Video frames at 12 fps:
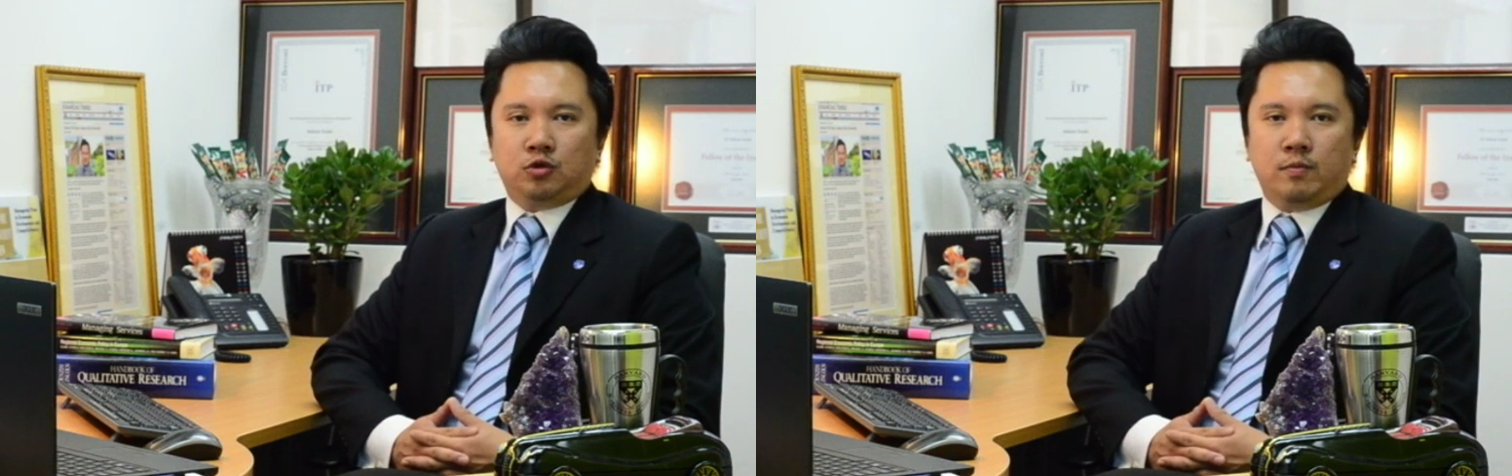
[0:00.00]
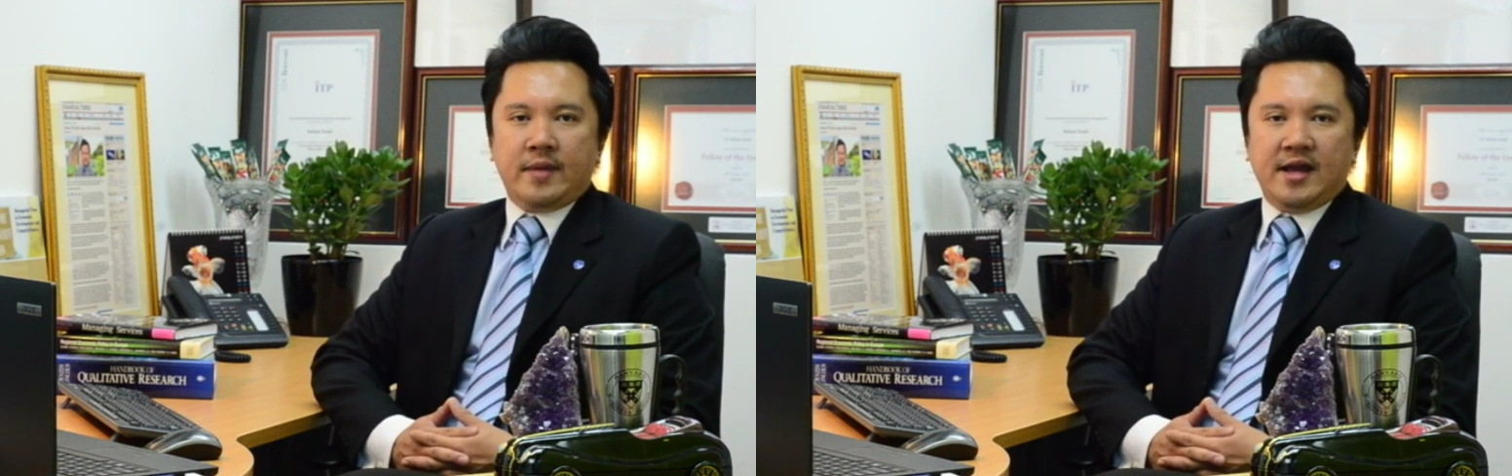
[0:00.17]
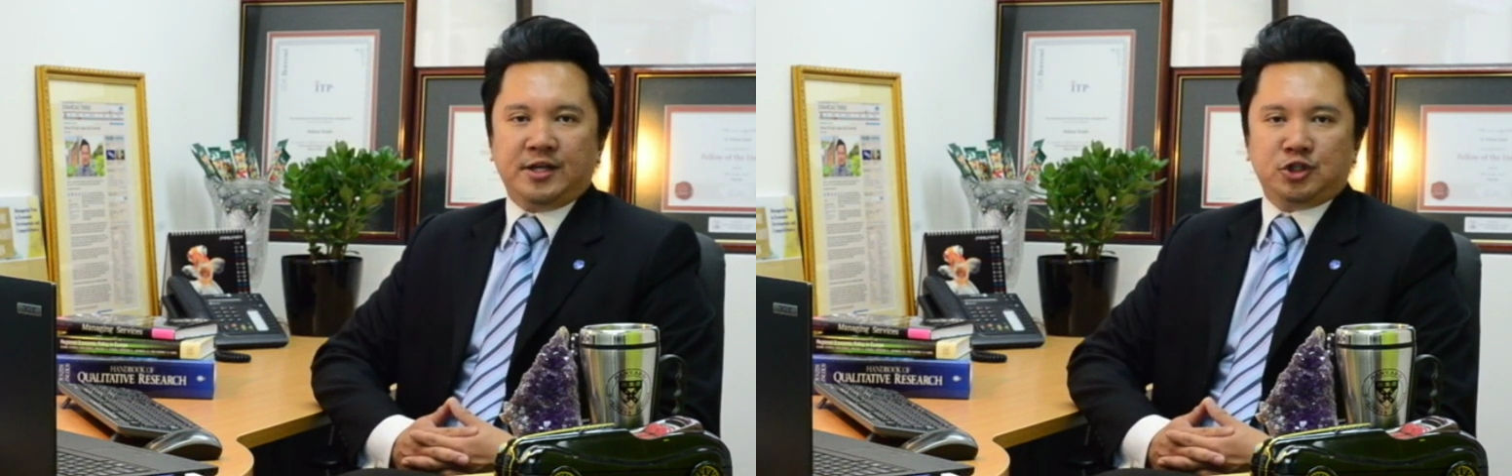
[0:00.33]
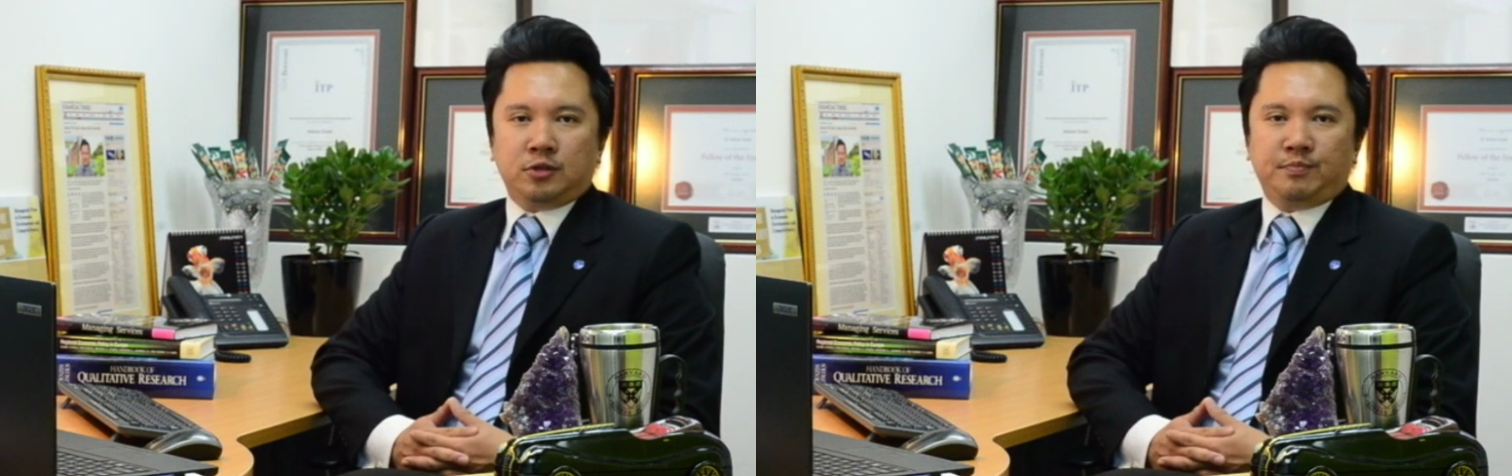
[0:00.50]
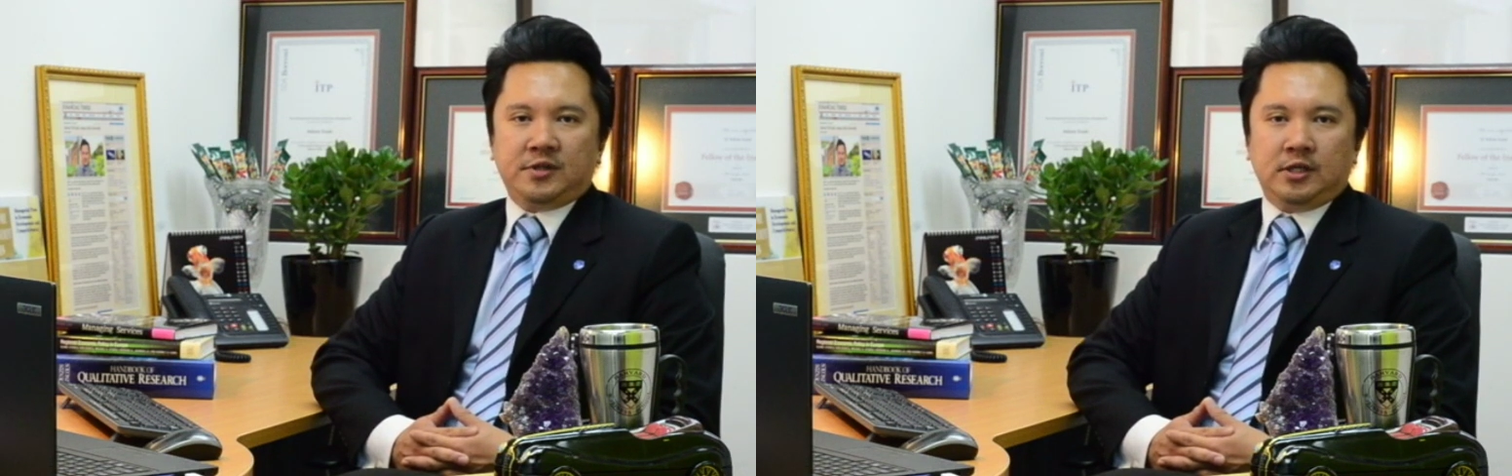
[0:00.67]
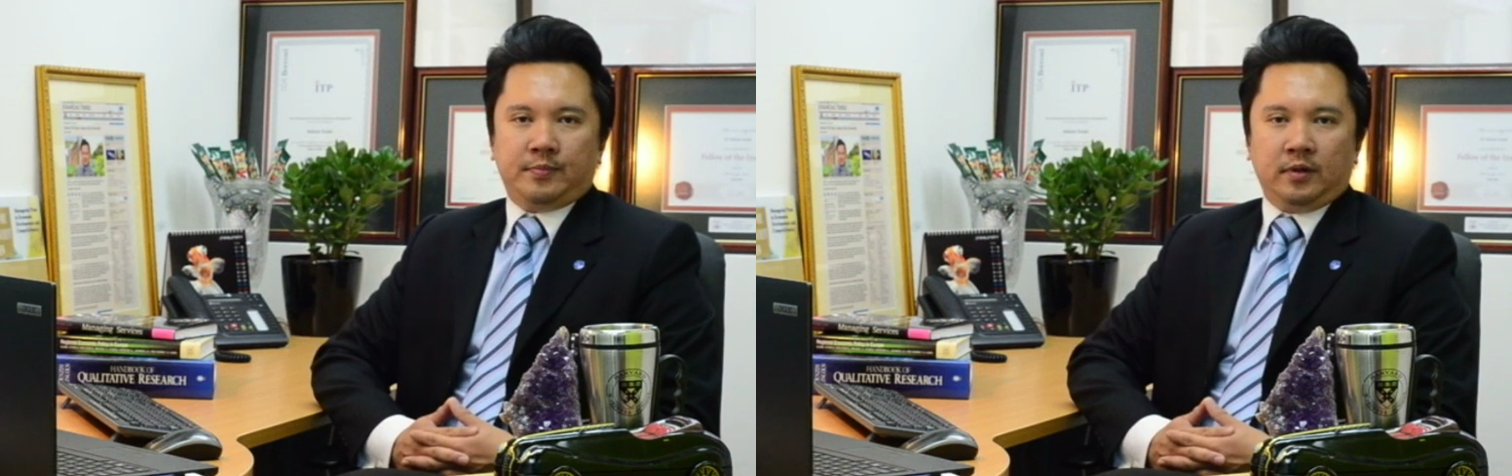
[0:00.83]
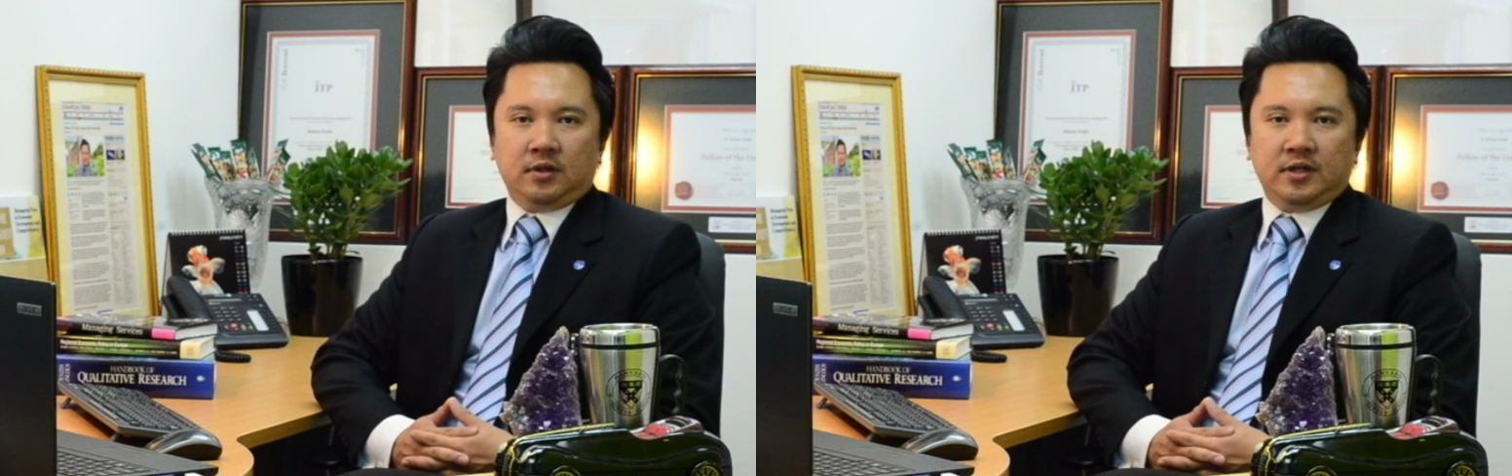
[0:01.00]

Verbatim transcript: to managing people